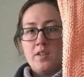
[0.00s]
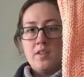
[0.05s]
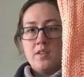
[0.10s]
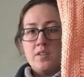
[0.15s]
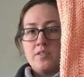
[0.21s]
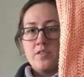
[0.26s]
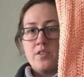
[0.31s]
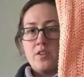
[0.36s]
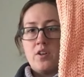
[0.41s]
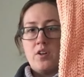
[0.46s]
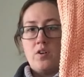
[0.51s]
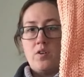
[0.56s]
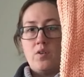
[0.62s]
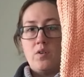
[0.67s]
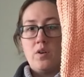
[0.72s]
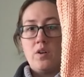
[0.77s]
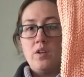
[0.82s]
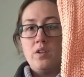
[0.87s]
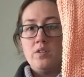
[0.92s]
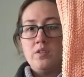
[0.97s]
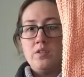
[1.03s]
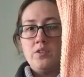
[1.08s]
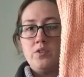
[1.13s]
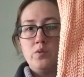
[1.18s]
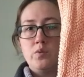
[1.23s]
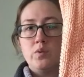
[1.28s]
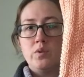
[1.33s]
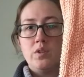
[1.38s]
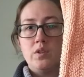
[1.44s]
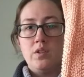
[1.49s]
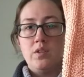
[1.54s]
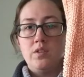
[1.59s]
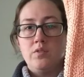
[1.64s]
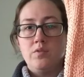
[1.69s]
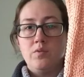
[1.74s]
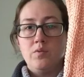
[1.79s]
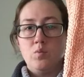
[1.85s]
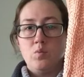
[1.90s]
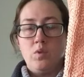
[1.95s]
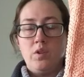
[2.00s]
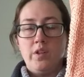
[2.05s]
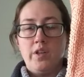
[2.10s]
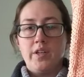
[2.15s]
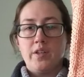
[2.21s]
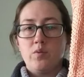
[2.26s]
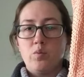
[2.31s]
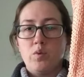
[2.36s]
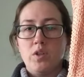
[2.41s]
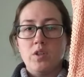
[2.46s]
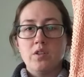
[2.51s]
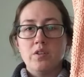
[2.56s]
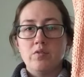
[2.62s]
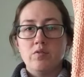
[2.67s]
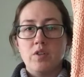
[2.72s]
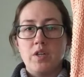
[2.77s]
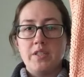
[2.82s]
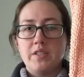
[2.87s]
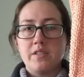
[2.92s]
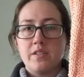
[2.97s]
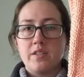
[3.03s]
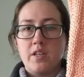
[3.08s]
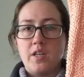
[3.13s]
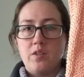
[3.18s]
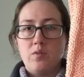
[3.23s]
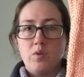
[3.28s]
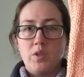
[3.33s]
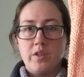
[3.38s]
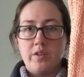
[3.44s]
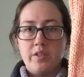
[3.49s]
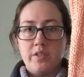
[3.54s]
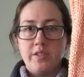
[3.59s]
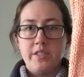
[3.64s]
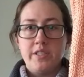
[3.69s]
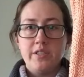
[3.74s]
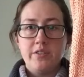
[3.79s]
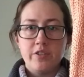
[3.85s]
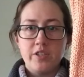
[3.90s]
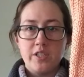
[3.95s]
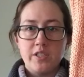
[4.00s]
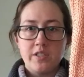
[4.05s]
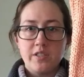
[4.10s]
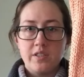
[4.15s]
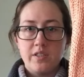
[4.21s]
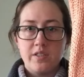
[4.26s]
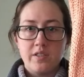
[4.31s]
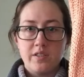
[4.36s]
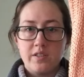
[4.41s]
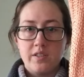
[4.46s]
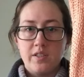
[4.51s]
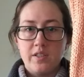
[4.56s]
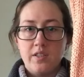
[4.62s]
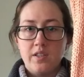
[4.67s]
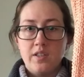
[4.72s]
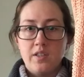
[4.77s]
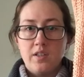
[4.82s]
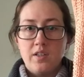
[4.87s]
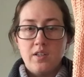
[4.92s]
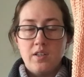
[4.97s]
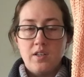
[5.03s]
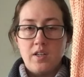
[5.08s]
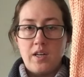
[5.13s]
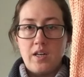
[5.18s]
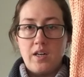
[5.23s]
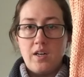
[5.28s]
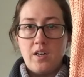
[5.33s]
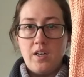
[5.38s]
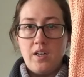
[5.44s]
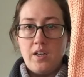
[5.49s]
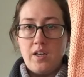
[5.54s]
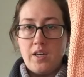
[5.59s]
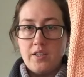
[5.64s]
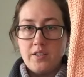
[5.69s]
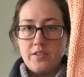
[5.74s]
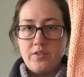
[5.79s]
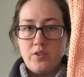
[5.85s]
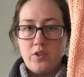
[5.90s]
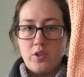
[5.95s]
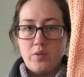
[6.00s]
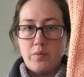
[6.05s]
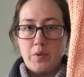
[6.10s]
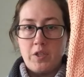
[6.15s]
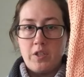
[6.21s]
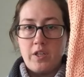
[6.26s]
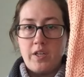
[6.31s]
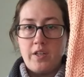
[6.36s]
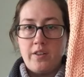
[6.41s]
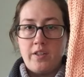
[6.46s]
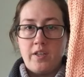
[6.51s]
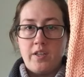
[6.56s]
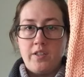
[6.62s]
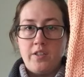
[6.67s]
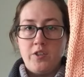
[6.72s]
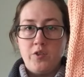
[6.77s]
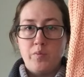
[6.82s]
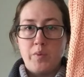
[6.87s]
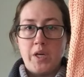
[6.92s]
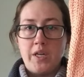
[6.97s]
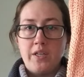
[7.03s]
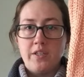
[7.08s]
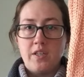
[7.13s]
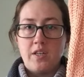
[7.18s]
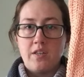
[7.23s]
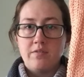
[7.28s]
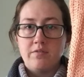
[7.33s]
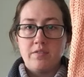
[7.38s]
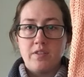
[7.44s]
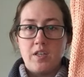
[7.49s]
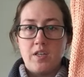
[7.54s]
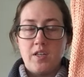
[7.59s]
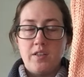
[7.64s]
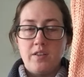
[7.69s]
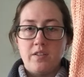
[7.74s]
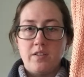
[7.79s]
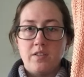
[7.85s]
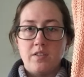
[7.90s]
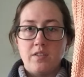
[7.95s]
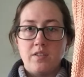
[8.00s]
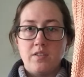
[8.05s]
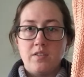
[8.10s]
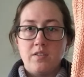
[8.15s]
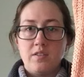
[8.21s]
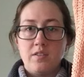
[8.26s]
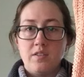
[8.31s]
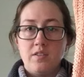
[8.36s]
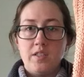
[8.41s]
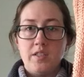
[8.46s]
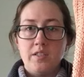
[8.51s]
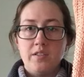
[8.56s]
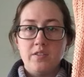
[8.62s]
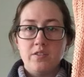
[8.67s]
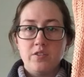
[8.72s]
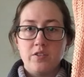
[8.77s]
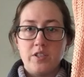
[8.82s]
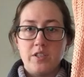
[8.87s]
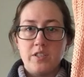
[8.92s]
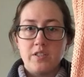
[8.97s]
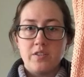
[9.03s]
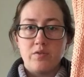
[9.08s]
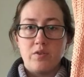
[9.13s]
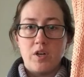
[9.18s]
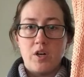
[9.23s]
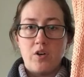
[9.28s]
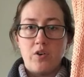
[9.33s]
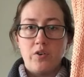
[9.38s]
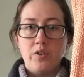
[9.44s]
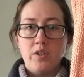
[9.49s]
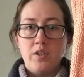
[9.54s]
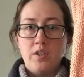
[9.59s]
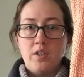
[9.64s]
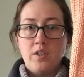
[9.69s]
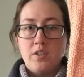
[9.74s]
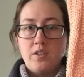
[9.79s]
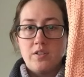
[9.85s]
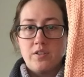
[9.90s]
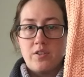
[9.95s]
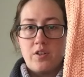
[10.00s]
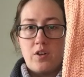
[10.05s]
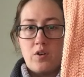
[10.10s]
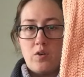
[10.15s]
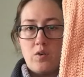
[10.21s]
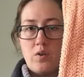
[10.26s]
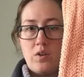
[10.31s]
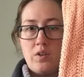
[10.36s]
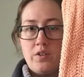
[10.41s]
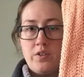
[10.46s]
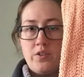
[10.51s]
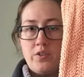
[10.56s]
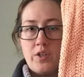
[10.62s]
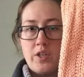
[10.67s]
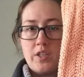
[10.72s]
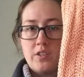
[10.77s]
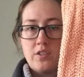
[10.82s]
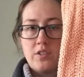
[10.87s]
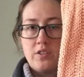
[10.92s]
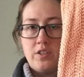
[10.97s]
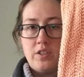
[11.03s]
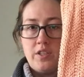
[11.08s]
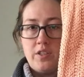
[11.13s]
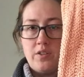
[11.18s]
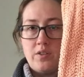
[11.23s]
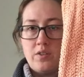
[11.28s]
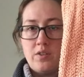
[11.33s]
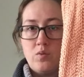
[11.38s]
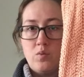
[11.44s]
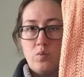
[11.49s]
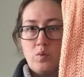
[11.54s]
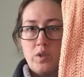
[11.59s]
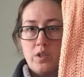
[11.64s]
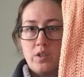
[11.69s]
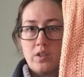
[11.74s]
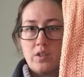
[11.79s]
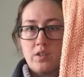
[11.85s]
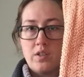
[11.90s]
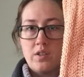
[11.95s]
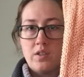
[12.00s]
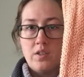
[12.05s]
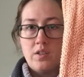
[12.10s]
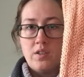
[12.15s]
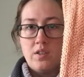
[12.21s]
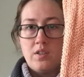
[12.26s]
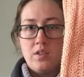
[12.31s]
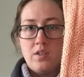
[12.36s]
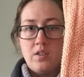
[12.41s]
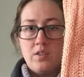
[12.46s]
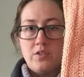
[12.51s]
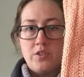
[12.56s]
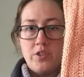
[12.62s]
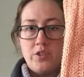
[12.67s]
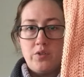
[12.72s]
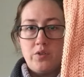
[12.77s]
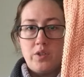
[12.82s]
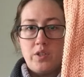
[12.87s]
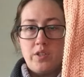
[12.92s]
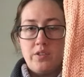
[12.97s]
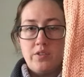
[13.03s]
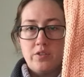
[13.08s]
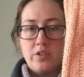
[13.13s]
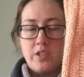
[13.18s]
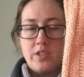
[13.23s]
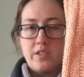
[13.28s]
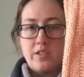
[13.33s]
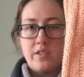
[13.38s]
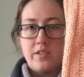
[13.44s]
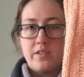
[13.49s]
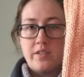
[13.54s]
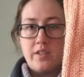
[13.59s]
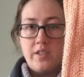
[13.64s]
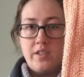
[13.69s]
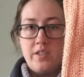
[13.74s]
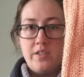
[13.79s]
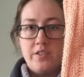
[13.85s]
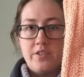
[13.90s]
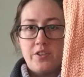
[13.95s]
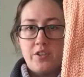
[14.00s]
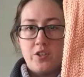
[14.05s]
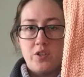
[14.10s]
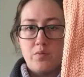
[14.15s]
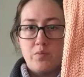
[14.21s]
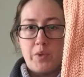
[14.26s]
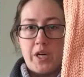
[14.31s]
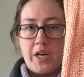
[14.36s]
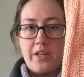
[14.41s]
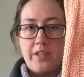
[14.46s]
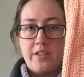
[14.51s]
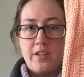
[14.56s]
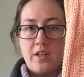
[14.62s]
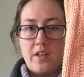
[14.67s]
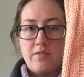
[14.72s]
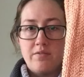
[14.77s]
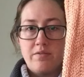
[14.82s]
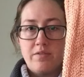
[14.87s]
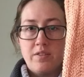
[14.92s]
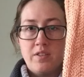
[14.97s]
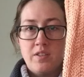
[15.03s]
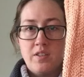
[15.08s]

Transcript: So you like work the right side with the decreases as normal, and then you bind off on the increase row. So you actually work 2 increases into your bind off,